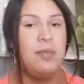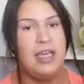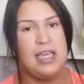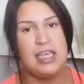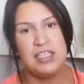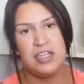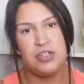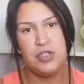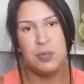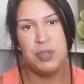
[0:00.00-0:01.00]
bit
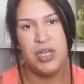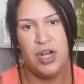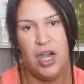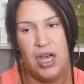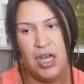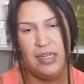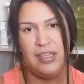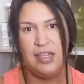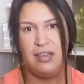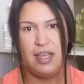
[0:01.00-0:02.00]
easier to put on
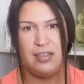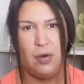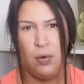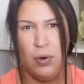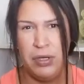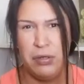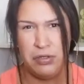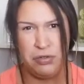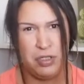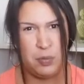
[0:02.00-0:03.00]
than like the
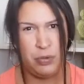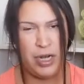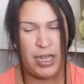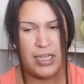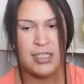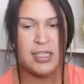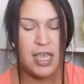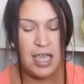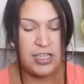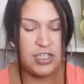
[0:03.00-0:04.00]
oils or the sprays
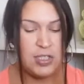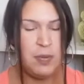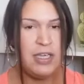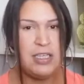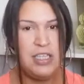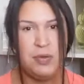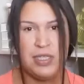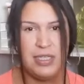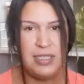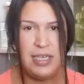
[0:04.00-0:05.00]
just because you
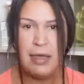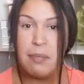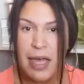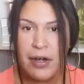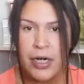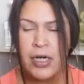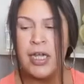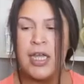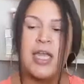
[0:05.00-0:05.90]
can see it better.